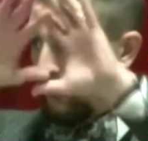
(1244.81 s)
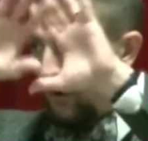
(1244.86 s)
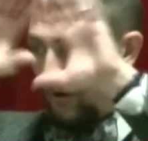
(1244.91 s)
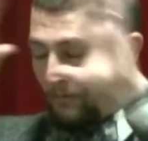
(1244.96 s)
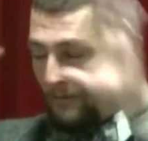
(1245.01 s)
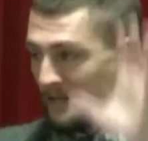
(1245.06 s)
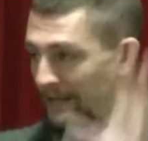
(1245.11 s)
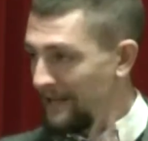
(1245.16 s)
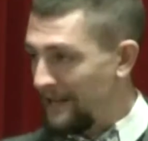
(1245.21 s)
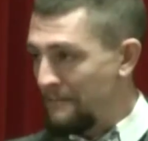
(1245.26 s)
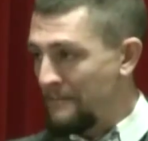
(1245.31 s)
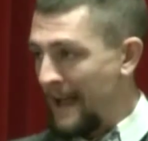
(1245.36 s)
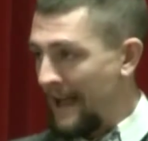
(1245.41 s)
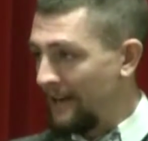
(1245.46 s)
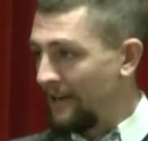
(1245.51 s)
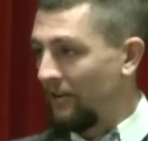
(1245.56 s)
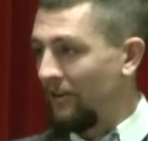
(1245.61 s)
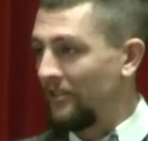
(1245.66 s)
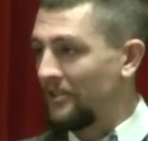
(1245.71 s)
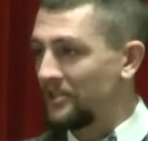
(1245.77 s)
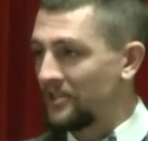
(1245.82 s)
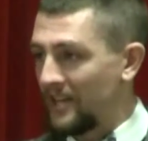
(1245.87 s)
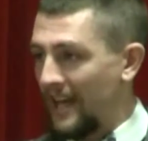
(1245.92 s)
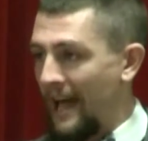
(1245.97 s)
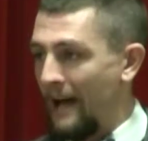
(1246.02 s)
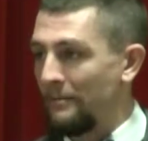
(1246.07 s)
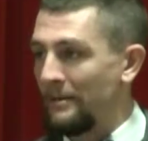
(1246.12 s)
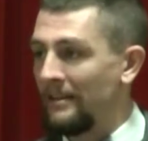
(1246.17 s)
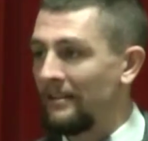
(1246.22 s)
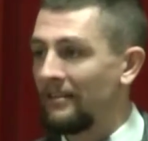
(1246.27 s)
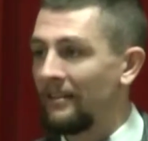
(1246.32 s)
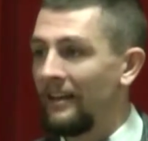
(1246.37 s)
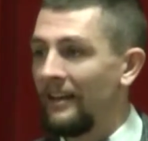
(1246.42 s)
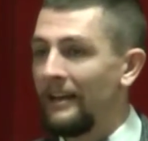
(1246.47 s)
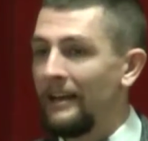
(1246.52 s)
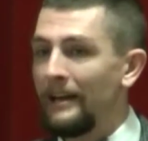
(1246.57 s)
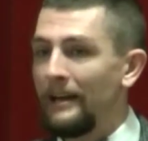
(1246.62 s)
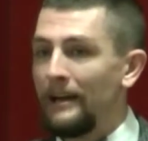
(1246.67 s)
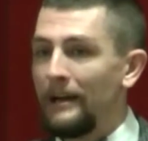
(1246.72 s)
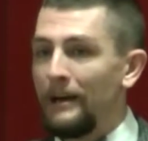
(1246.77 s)
there won't be any manna on the Sabbath.
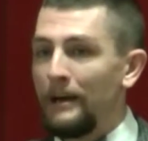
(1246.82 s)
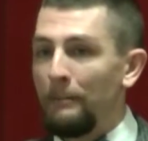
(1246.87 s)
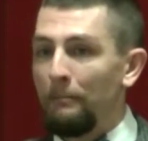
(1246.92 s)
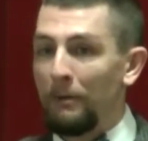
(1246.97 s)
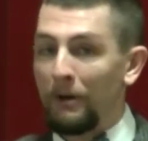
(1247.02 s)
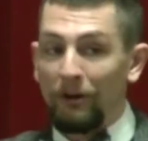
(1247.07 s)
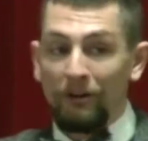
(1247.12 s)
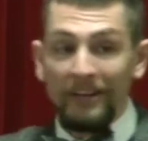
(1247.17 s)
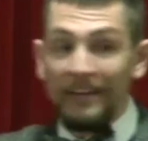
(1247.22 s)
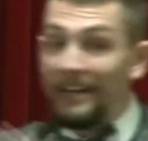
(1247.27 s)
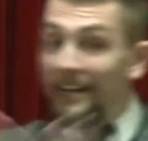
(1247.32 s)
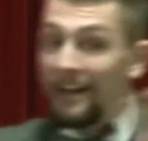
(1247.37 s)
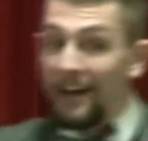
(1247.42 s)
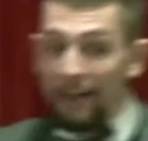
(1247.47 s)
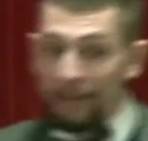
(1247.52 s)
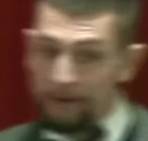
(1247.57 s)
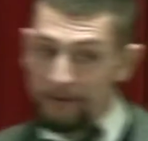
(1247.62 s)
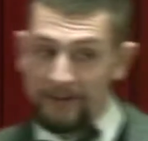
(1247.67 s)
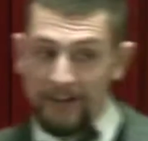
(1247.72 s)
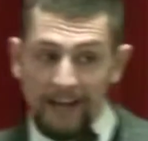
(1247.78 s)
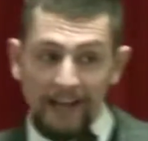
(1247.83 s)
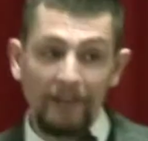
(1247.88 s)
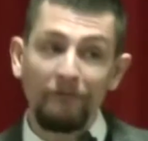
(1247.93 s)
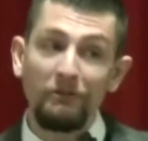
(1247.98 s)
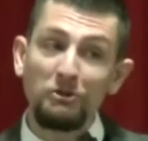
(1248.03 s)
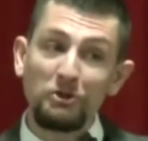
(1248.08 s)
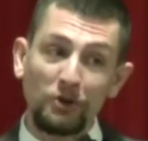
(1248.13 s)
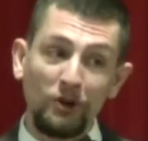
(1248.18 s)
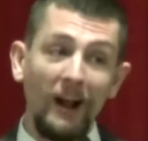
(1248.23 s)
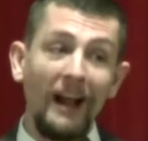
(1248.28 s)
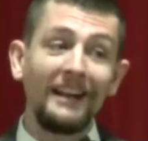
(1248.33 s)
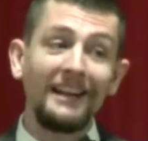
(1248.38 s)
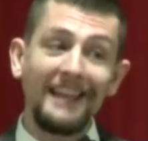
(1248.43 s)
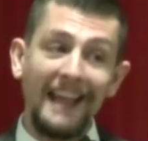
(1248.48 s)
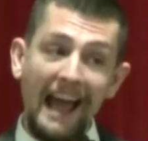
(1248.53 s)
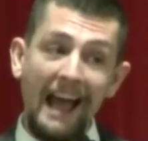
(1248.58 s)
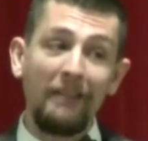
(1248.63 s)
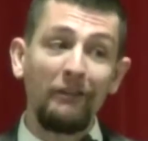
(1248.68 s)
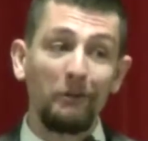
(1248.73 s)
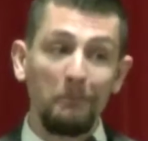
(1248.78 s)
But on any other day, if you try to
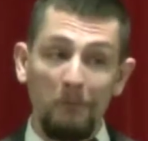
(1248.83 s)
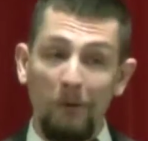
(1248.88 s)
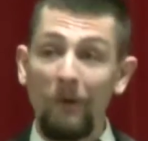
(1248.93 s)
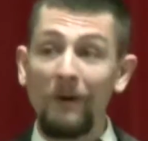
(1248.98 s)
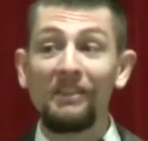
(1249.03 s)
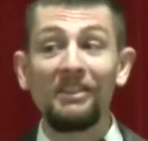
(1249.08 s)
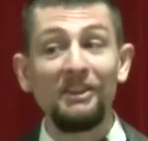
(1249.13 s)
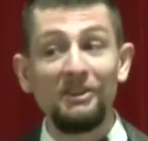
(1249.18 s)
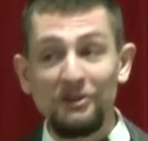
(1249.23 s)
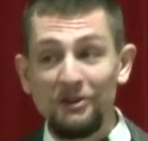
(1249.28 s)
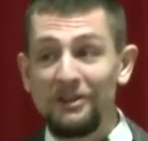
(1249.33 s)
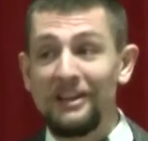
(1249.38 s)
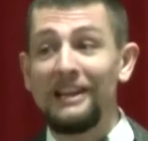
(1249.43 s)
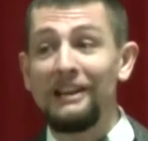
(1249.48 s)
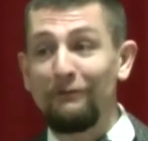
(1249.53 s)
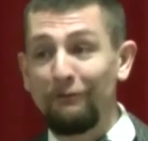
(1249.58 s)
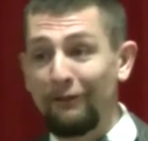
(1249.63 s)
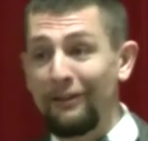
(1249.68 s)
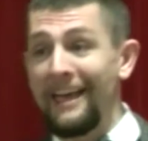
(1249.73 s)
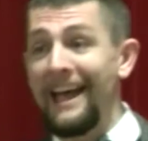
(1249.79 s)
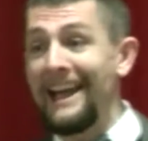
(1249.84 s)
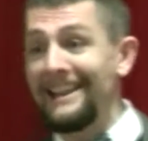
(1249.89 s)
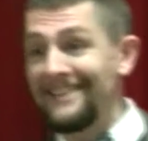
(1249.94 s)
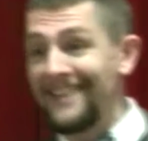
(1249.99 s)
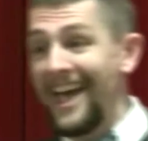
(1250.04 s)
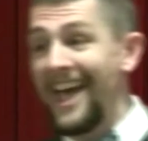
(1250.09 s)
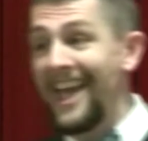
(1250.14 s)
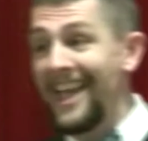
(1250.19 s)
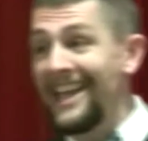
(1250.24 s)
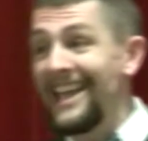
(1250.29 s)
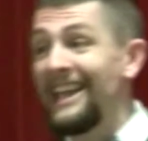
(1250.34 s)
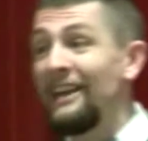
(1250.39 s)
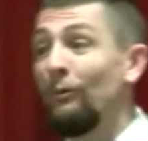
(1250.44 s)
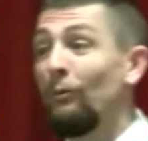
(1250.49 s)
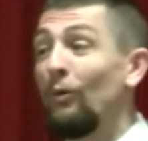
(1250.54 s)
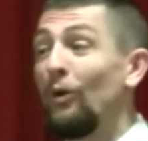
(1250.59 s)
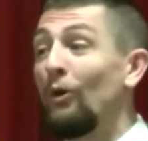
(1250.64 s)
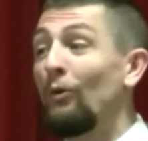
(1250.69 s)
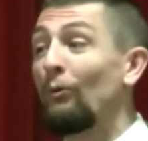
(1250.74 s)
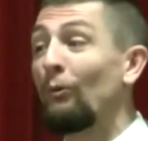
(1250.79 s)
gather more than you need for that day,
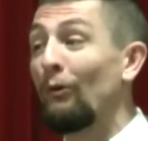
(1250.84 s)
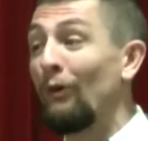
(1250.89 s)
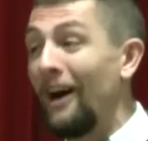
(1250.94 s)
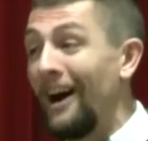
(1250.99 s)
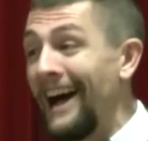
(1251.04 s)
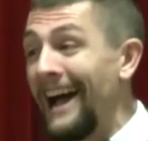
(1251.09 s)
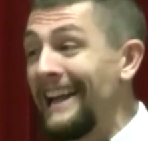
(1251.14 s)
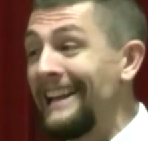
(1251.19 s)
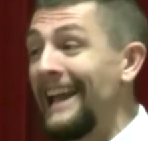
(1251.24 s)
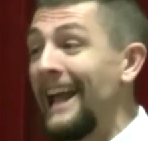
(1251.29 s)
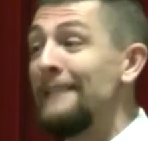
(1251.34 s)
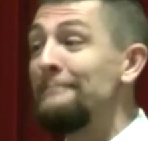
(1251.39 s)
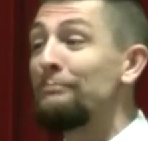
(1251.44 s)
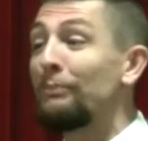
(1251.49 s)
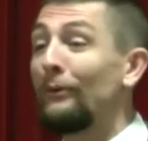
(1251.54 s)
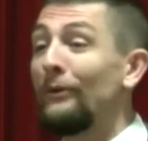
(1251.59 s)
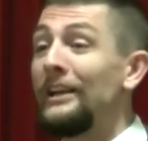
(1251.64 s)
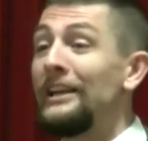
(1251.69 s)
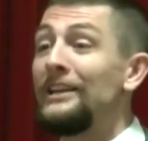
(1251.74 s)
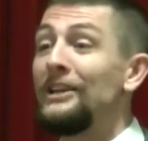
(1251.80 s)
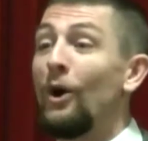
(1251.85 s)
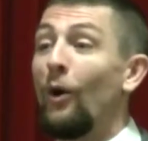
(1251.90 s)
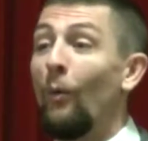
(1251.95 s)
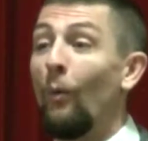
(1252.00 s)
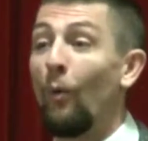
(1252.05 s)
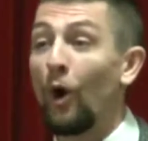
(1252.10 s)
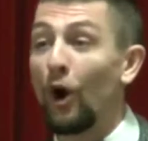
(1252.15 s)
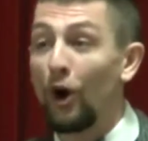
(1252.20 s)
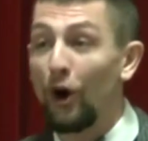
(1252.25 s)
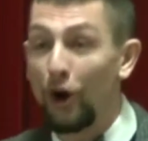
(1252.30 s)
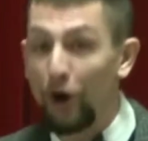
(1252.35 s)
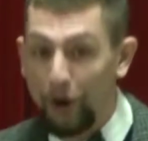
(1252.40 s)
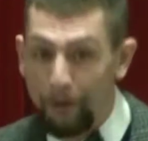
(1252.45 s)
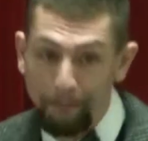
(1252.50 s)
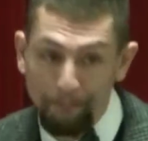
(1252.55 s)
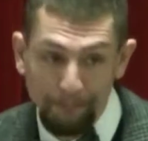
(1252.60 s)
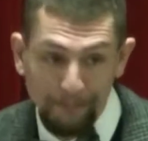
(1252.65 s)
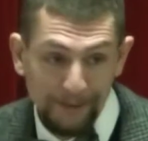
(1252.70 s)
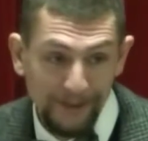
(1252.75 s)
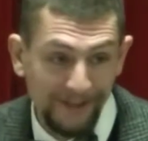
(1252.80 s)
it will rot and breed
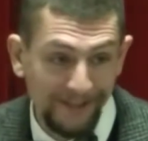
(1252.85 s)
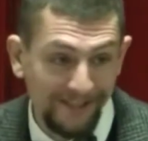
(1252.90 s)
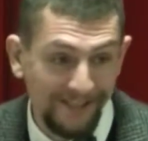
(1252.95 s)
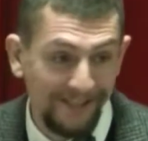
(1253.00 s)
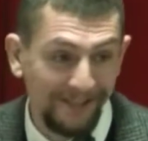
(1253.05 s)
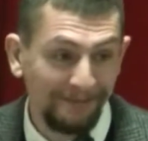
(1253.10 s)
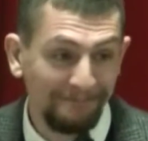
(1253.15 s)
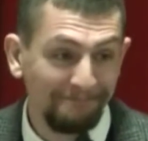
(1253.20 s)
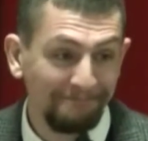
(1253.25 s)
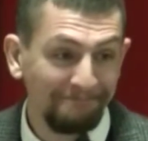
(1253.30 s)
worms.